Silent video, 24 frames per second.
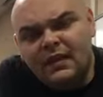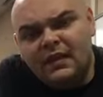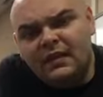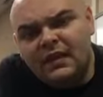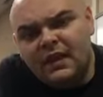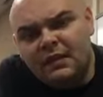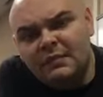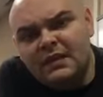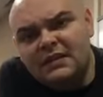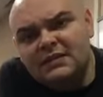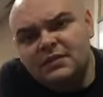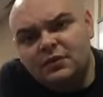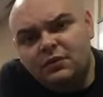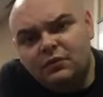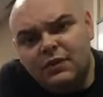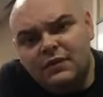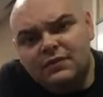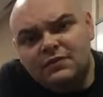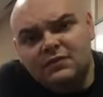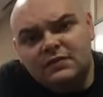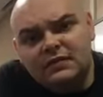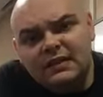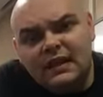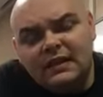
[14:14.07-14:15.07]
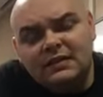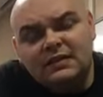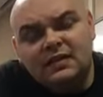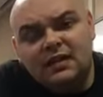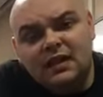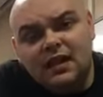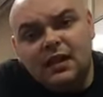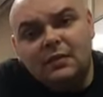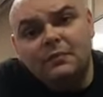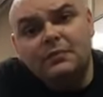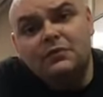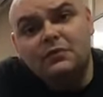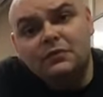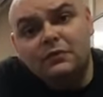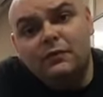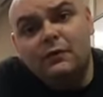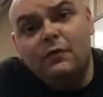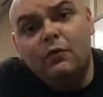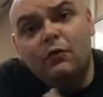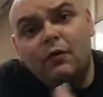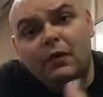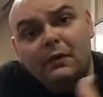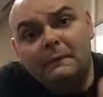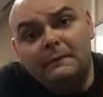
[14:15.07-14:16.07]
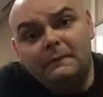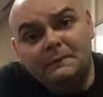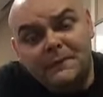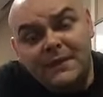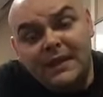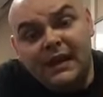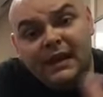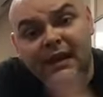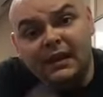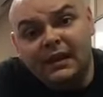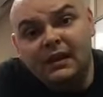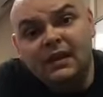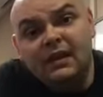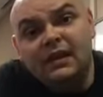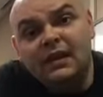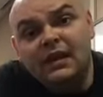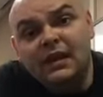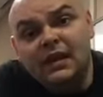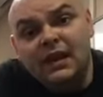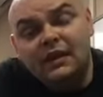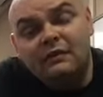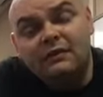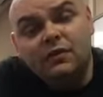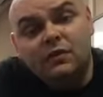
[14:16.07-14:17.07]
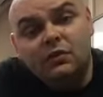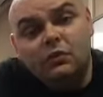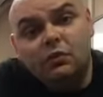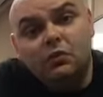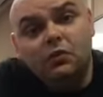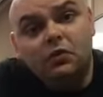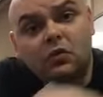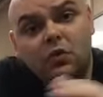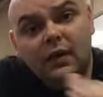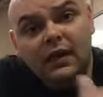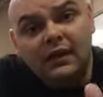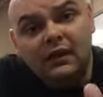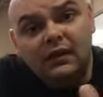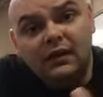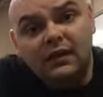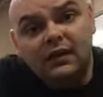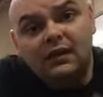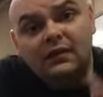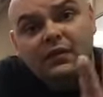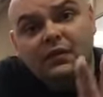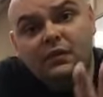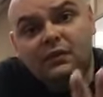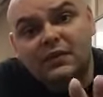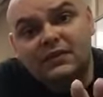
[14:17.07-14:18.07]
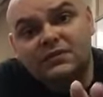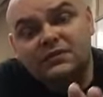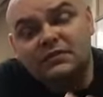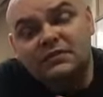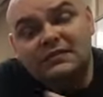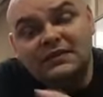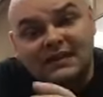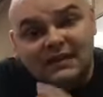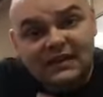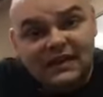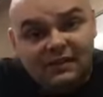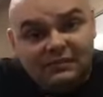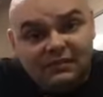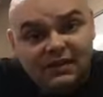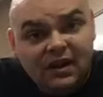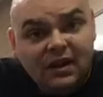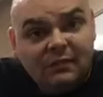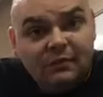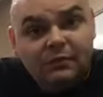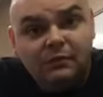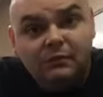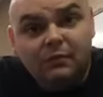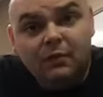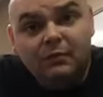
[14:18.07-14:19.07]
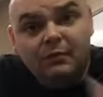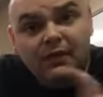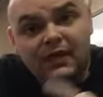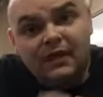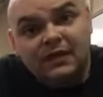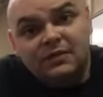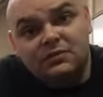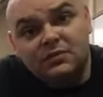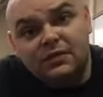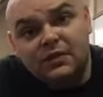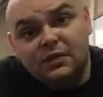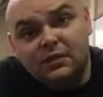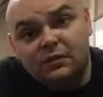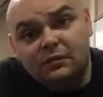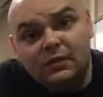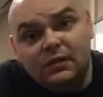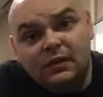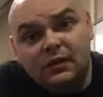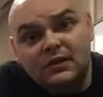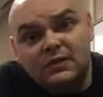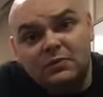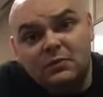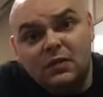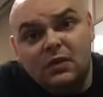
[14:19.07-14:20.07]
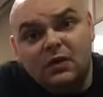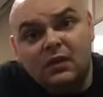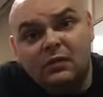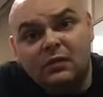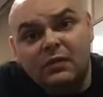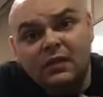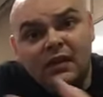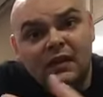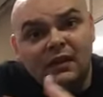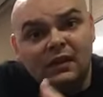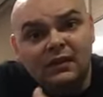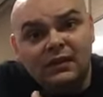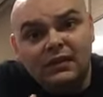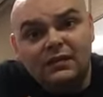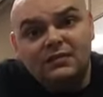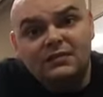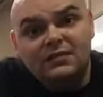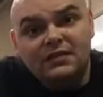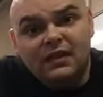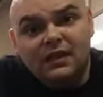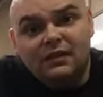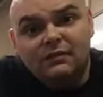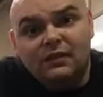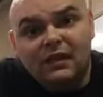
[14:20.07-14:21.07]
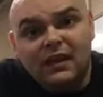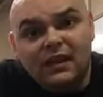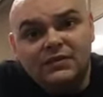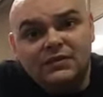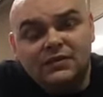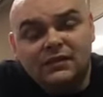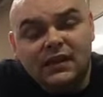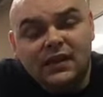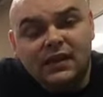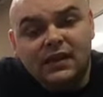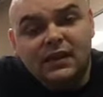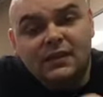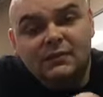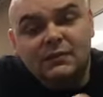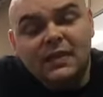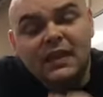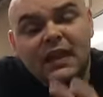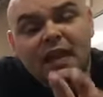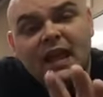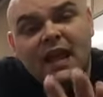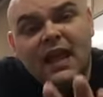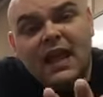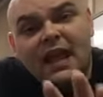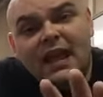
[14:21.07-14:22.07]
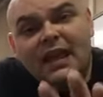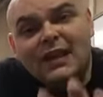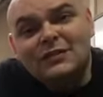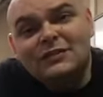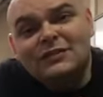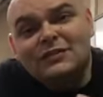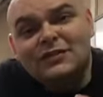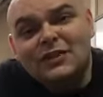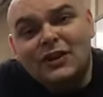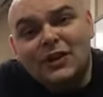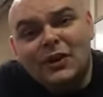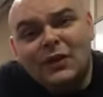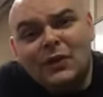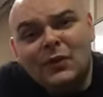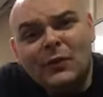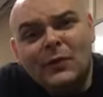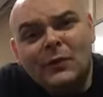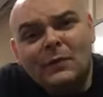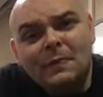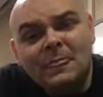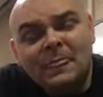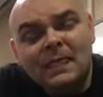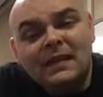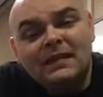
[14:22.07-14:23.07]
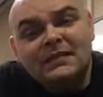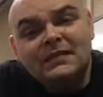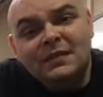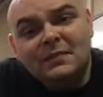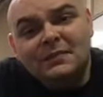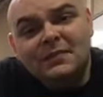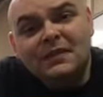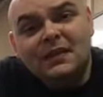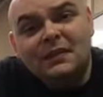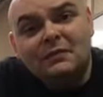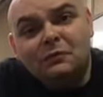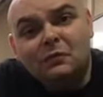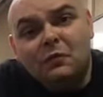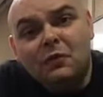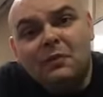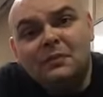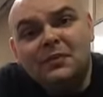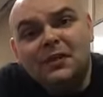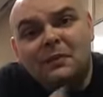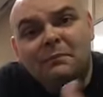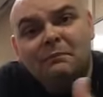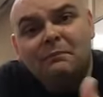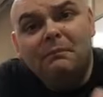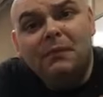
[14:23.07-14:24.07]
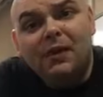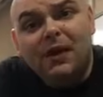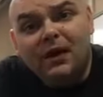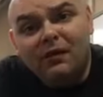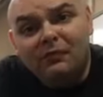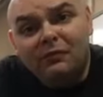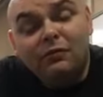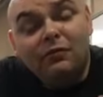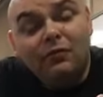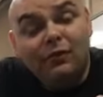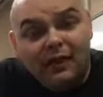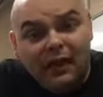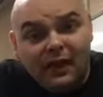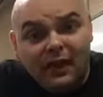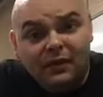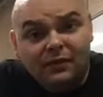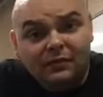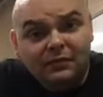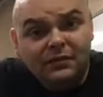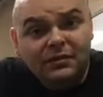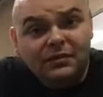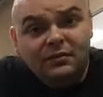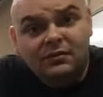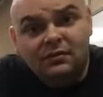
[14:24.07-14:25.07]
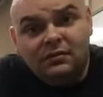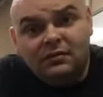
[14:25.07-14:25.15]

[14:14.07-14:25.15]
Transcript: that means the crystals had time to form big. If it cooled quickly, the crystals didn't have time to form big, and so they were really small. Did you see that flash of lightning? And so something that formed above ground